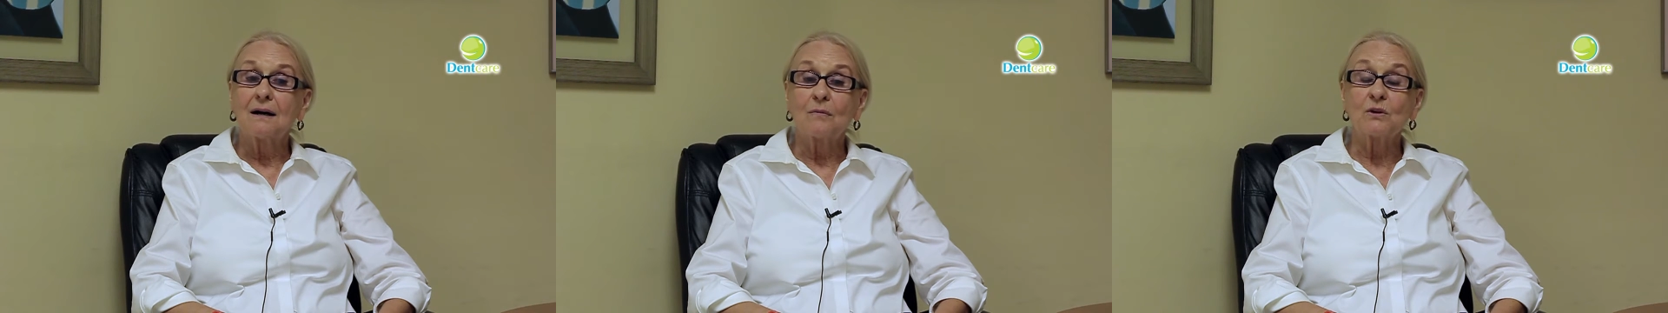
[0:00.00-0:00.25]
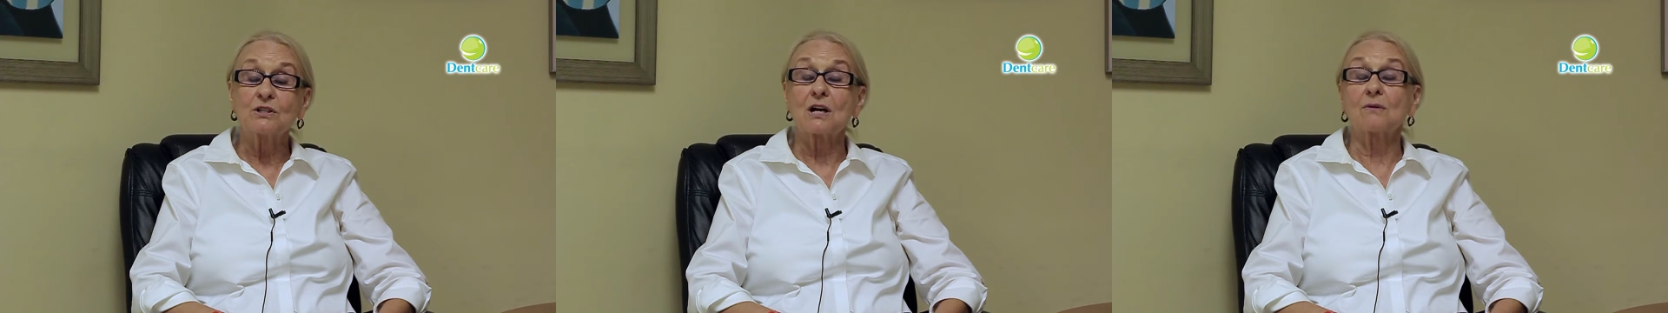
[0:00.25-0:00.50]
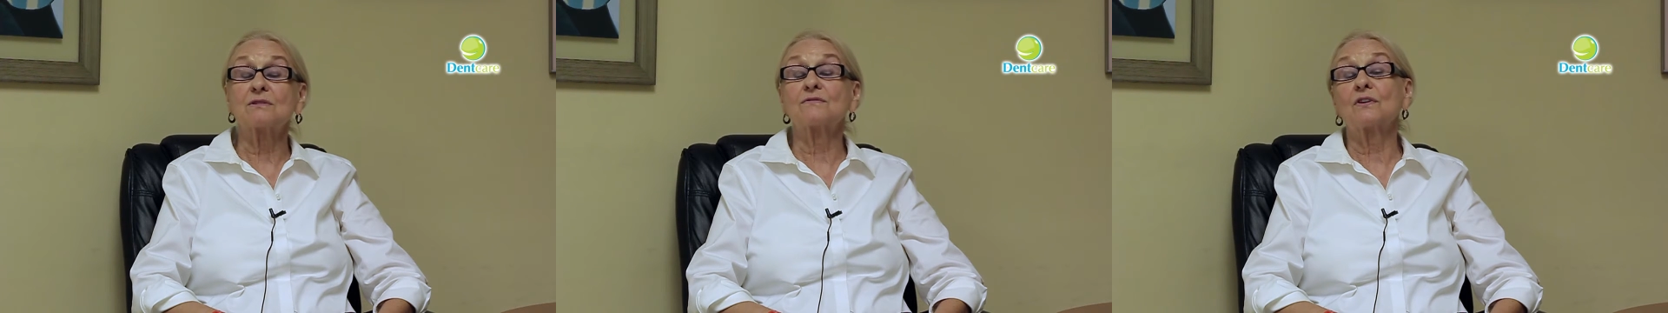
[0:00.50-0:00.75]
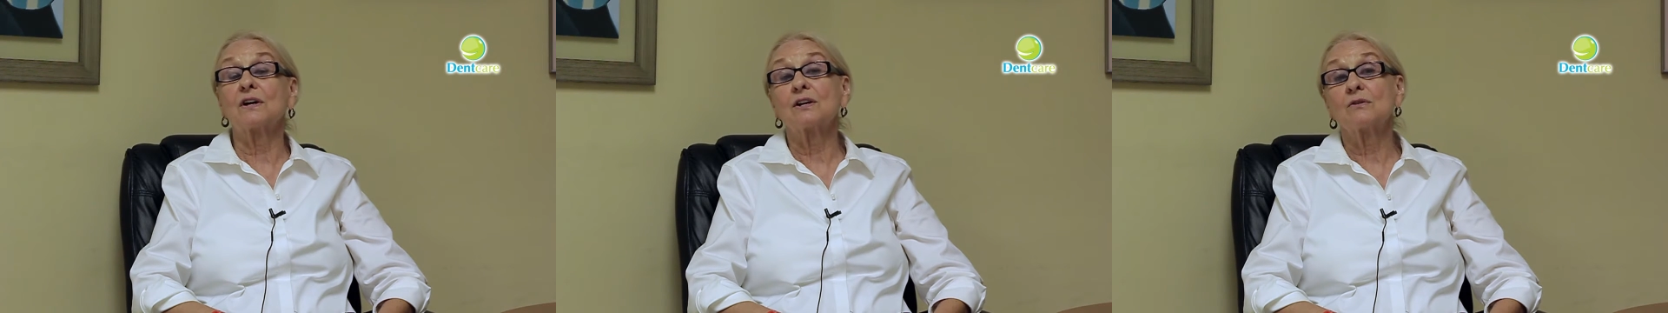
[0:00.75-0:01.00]
which I was
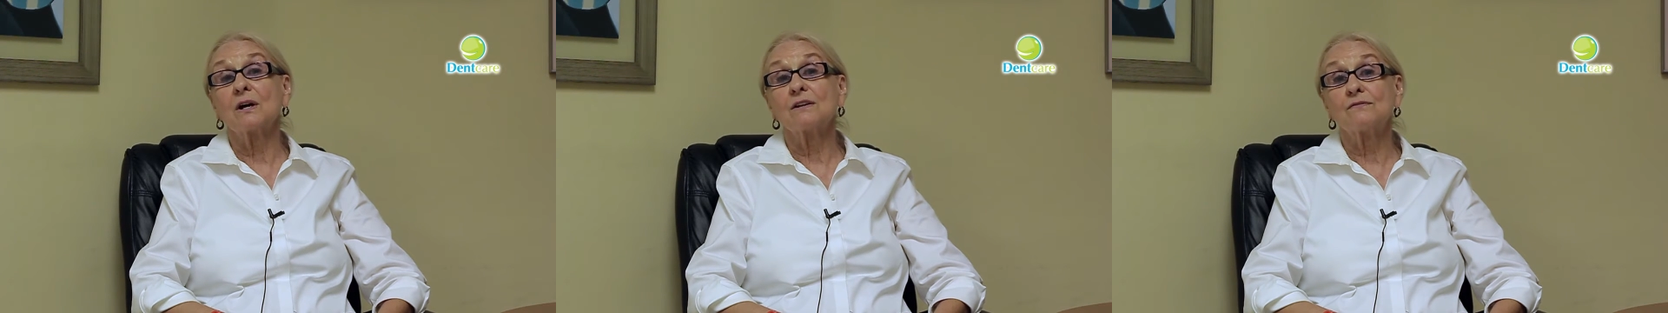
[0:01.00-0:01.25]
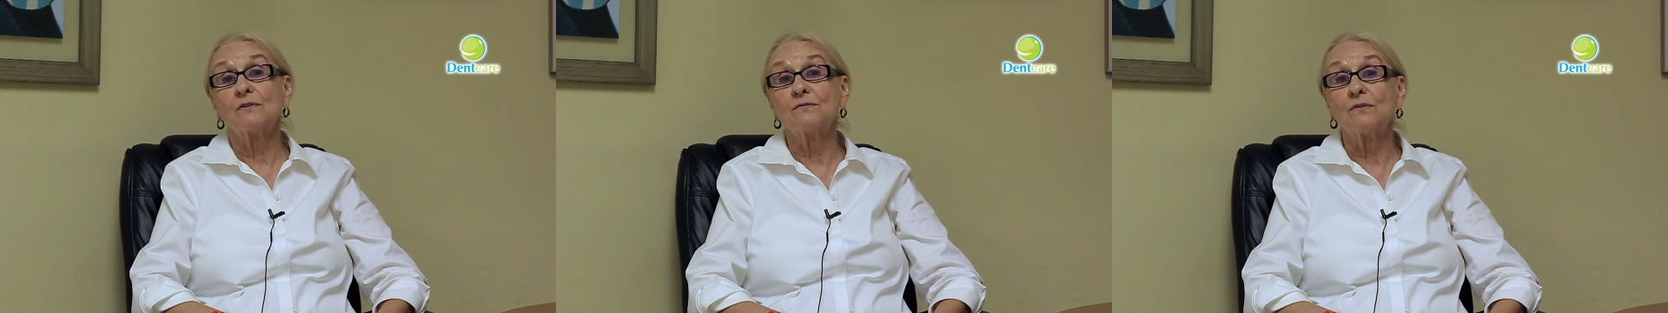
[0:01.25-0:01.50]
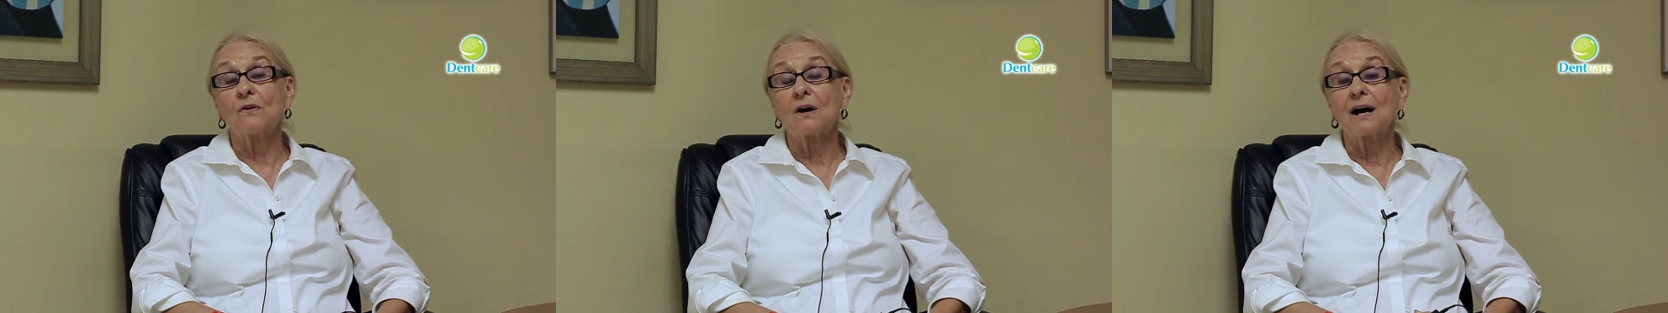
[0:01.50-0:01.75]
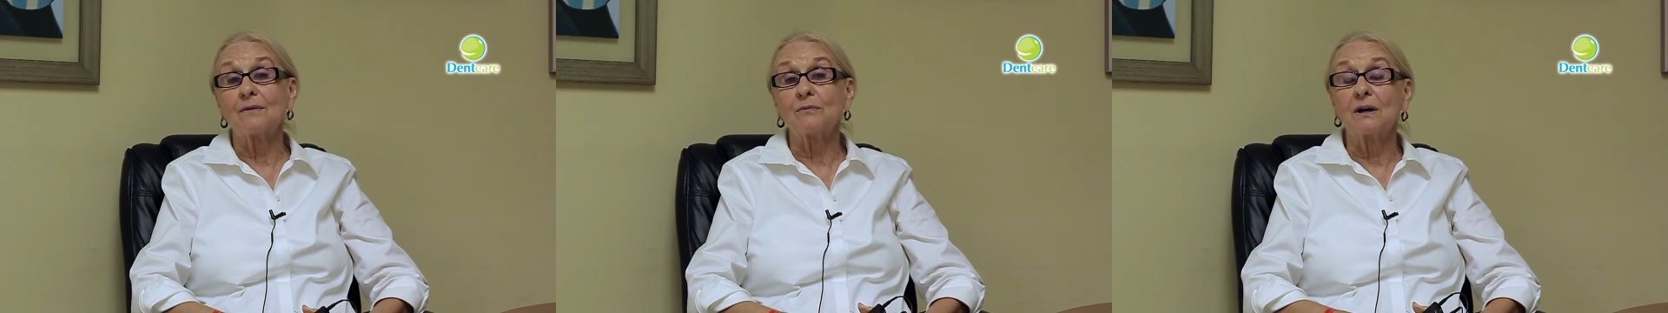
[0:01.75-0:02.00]
very grateful for.
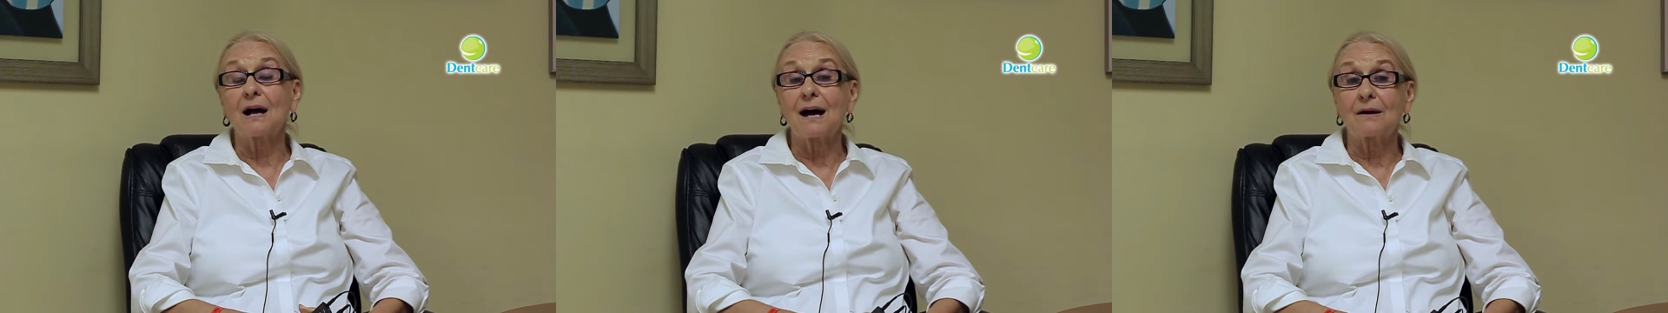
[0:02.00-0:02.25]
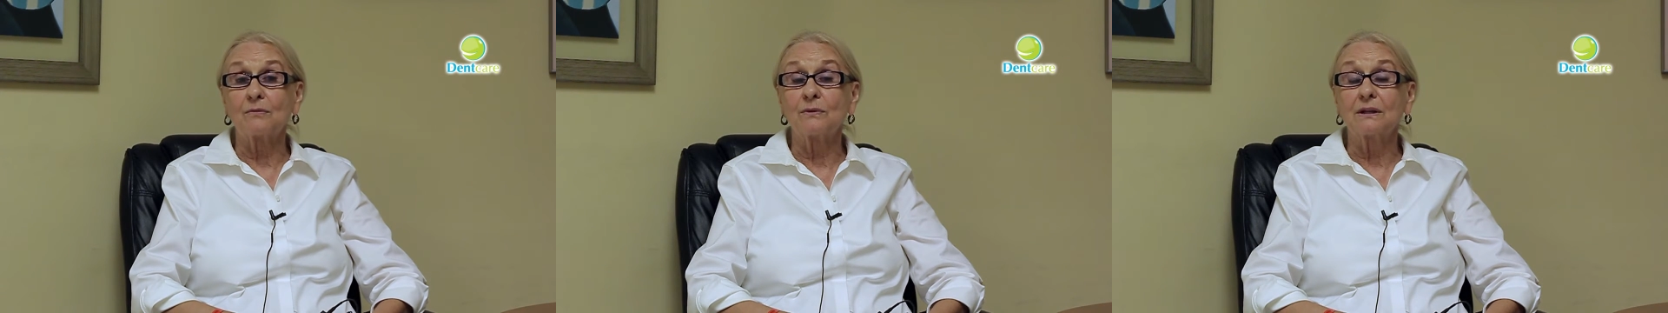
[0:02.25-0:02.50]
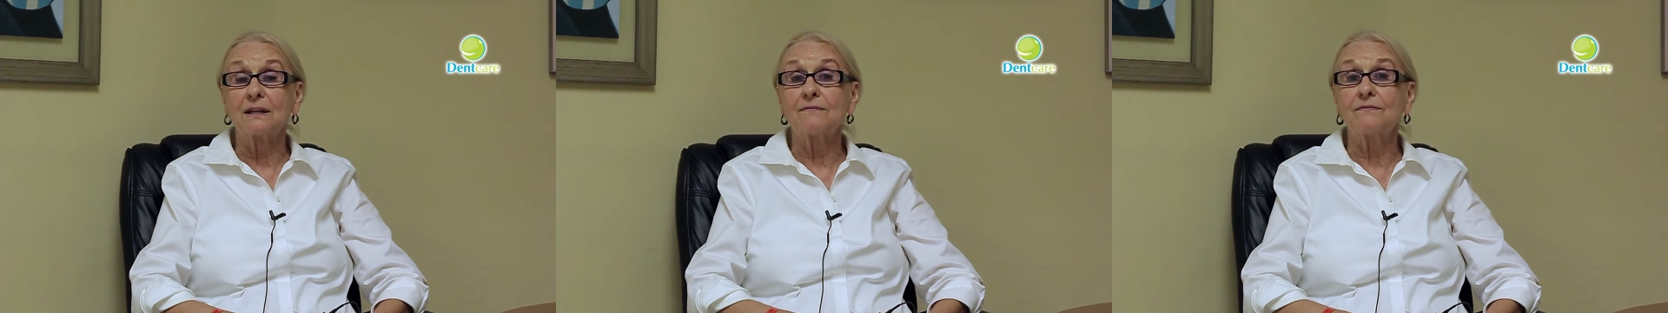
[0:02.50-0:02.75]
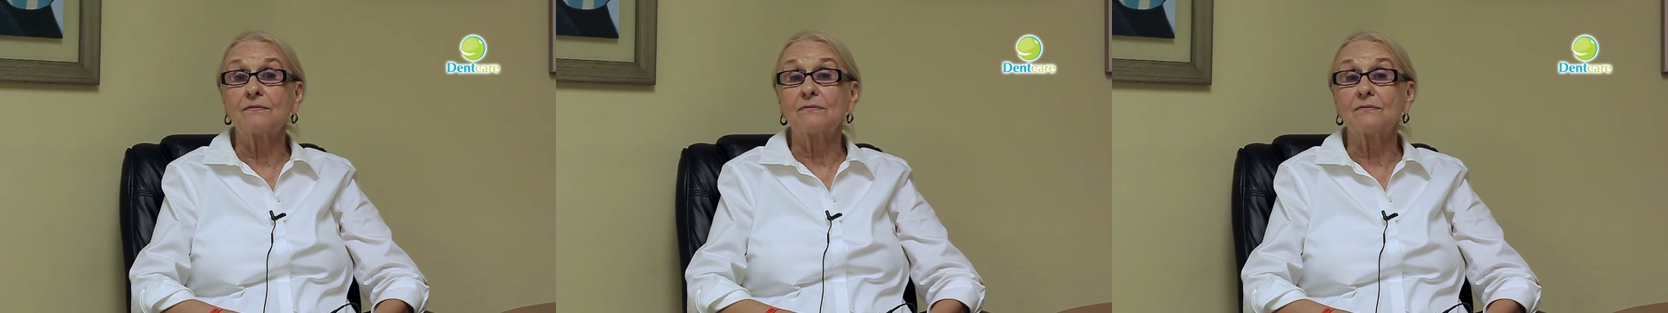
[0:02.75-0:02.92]
I really